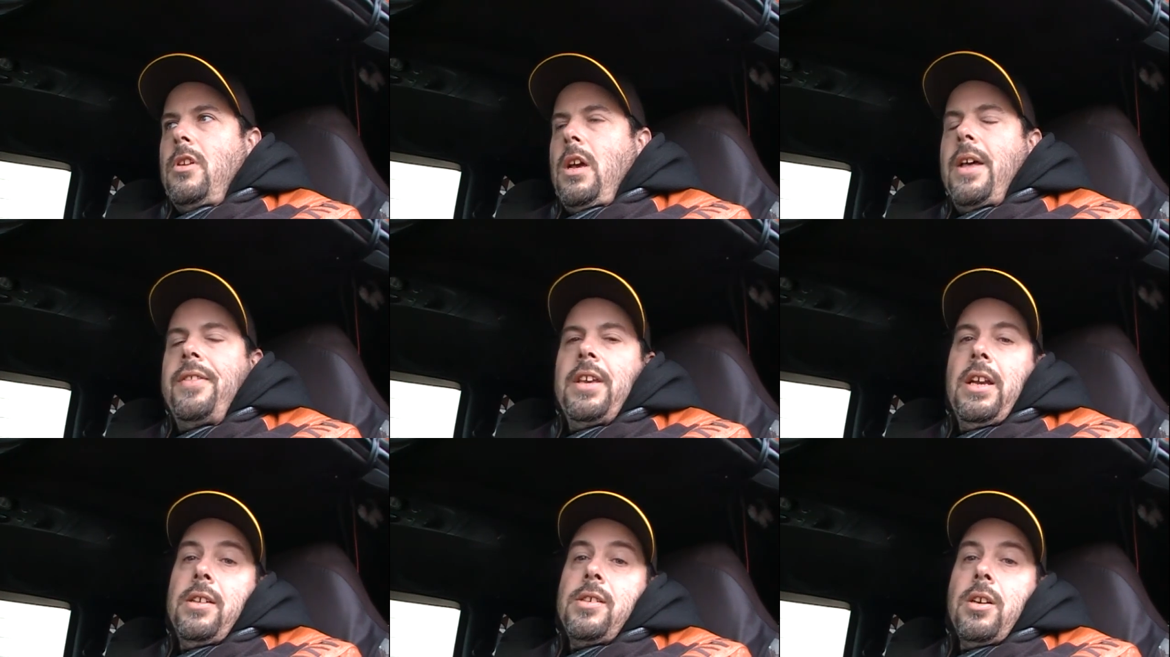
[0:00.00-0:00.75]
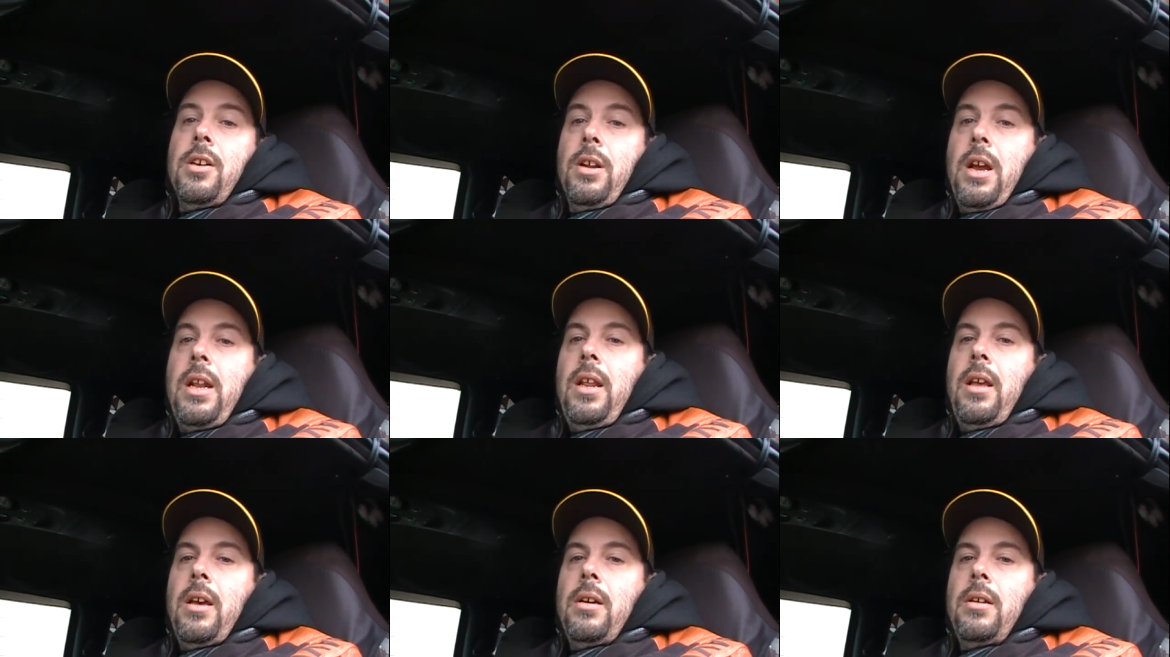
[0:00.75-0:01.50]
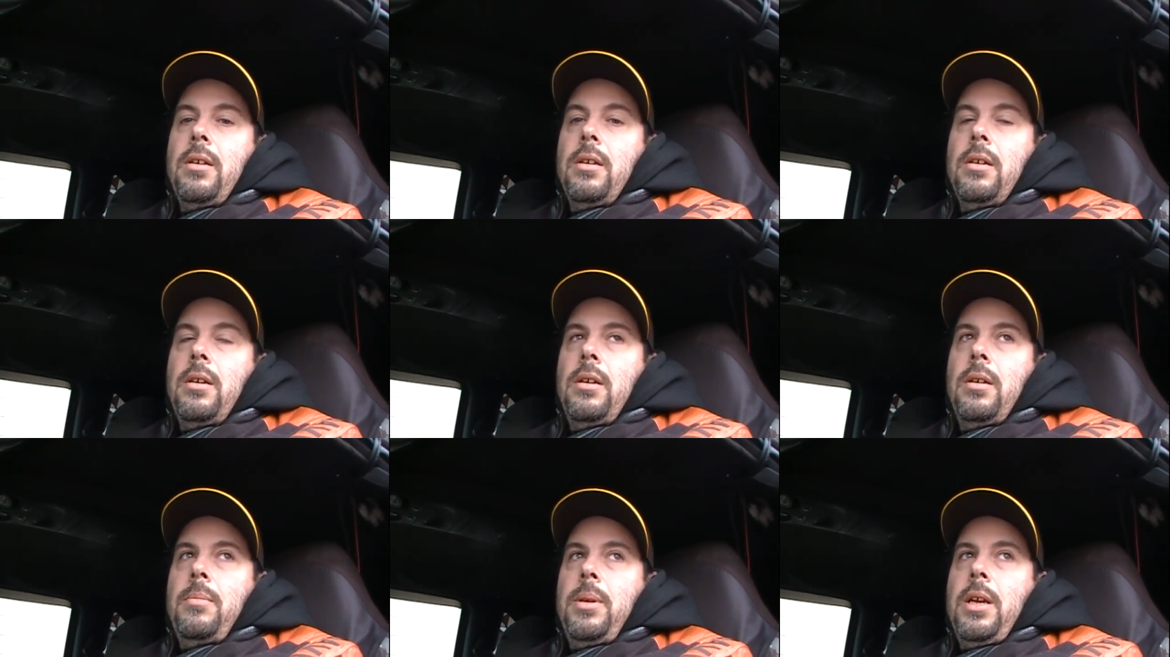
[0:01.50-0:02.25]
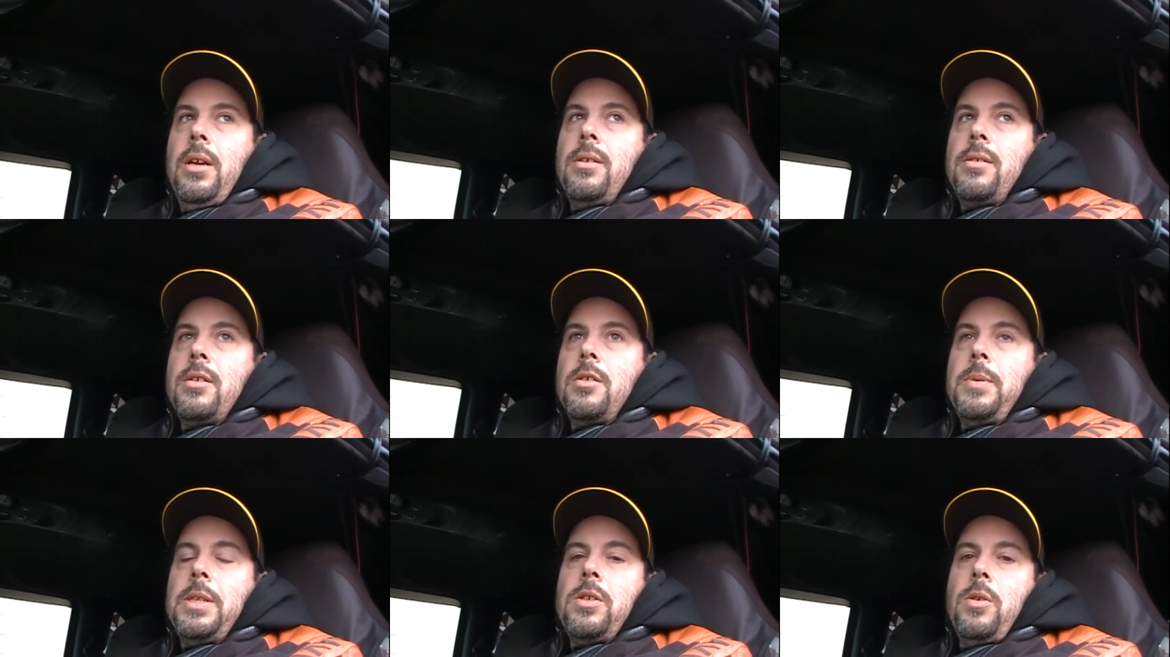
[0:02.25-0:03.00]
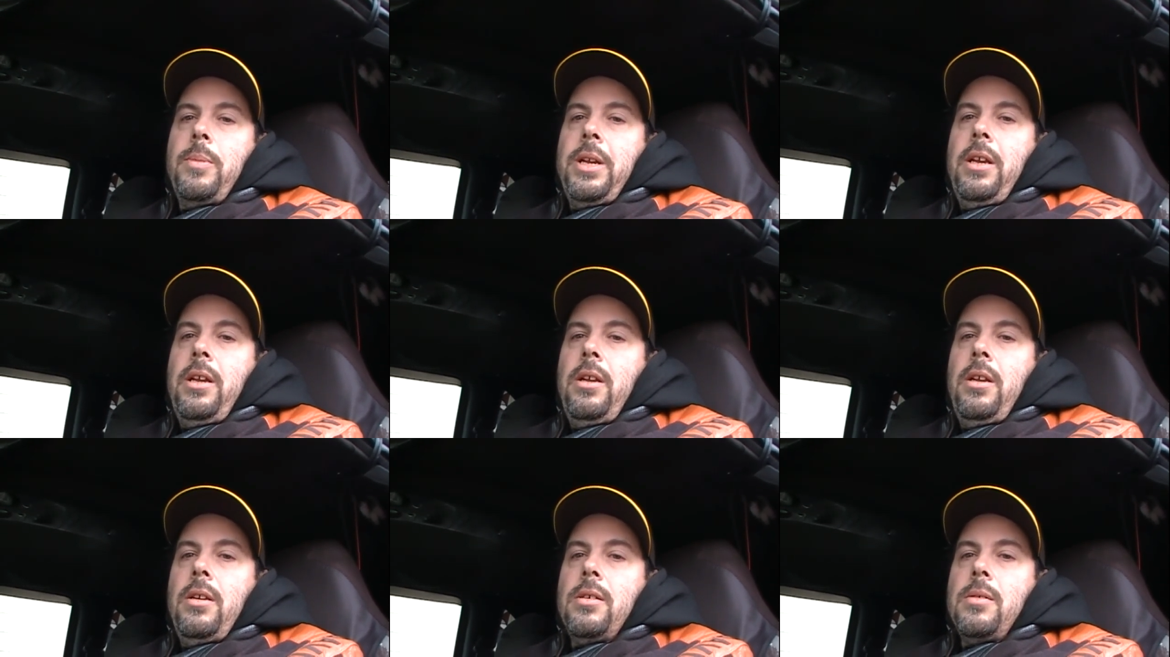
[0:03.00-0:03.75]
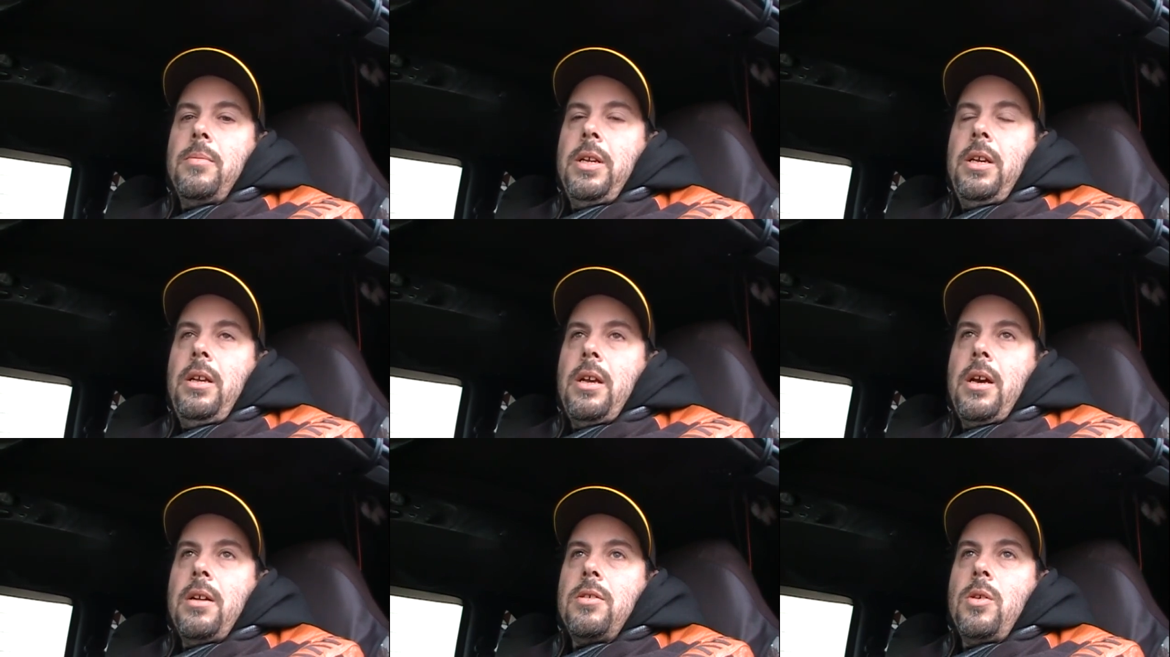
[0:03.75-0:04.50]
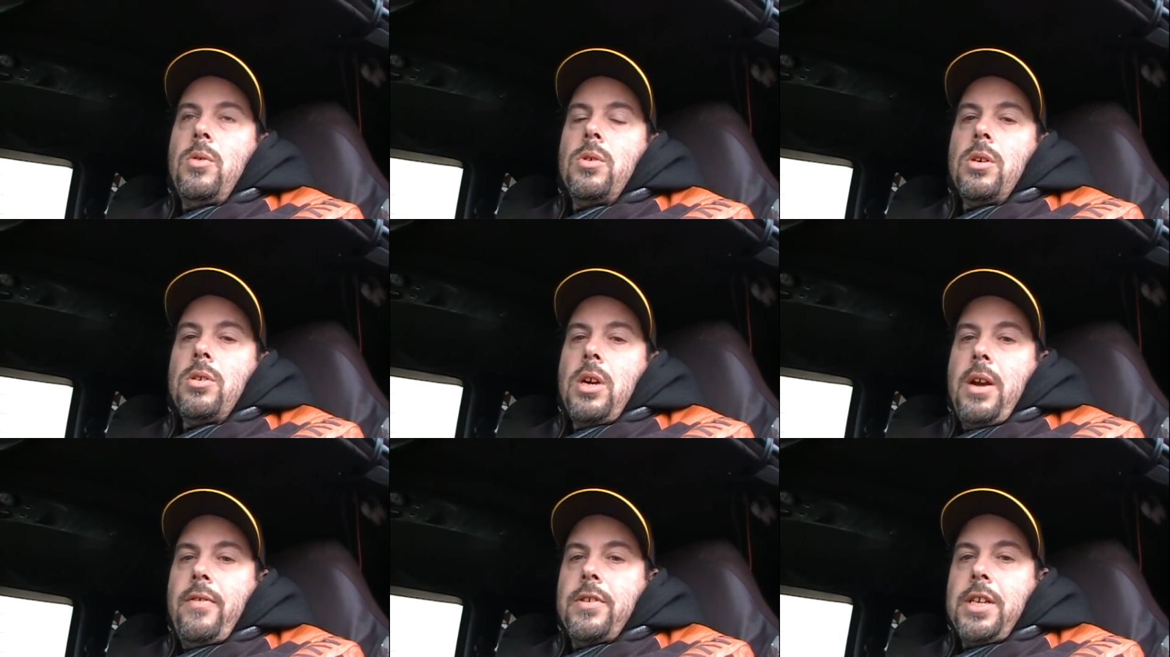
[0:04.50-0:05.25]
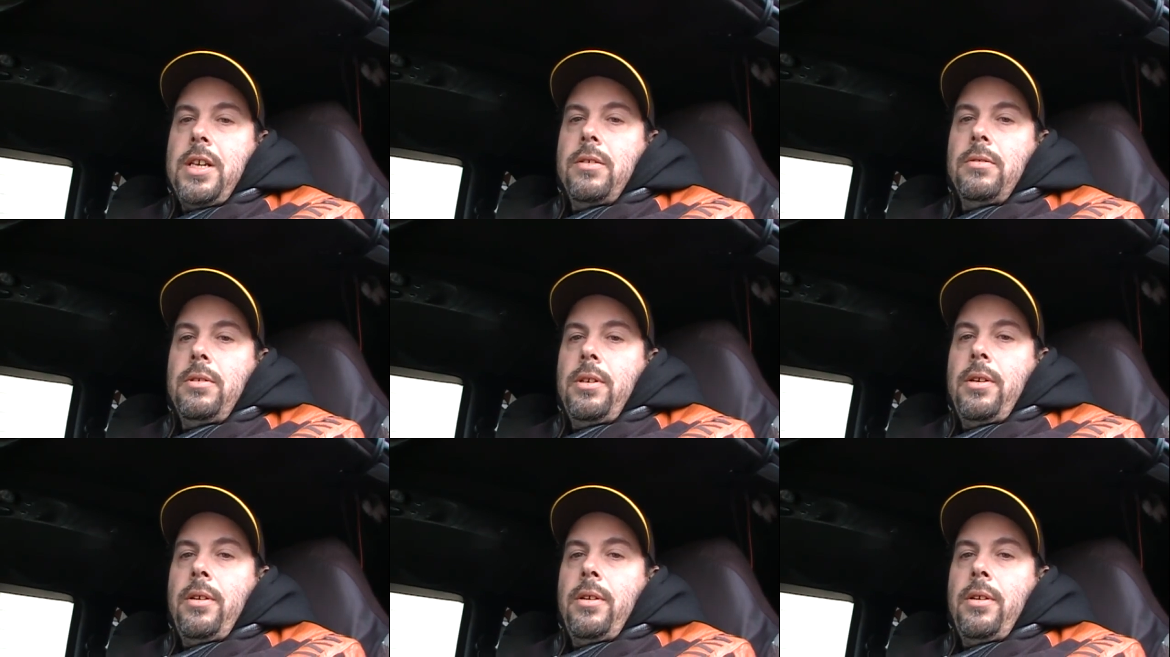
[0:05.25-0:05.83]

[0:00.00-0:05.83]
think it's a good idea because there's been so many tow truck drivers killed,